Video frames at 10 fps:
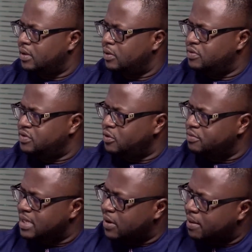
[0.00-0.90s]
We should
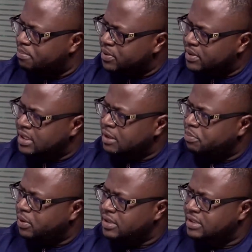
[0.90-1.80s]
be our building a
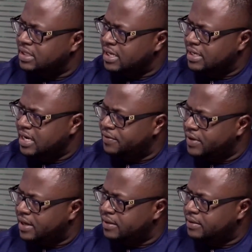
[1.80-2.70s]
political
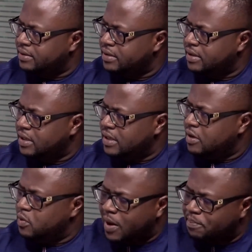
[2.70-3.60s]
career.
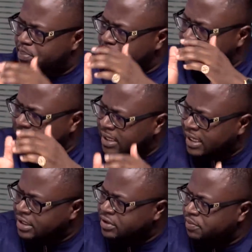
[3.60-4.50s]
We're building an
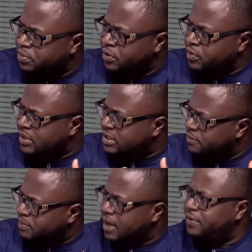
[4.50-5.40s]

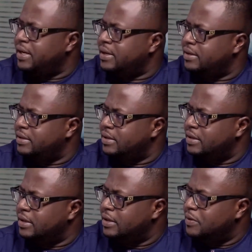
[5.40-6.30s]
entrepreneurship career.
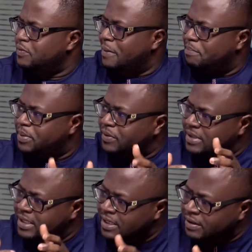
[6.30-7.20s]
We're
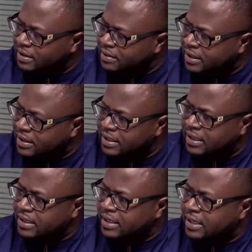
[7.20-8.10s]
building
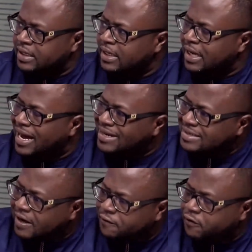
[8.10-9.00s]
the
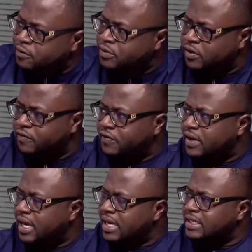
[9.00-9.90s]
other forms of
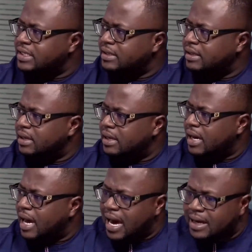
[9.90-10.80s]

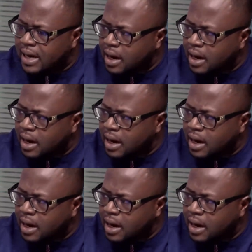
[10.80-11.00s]
a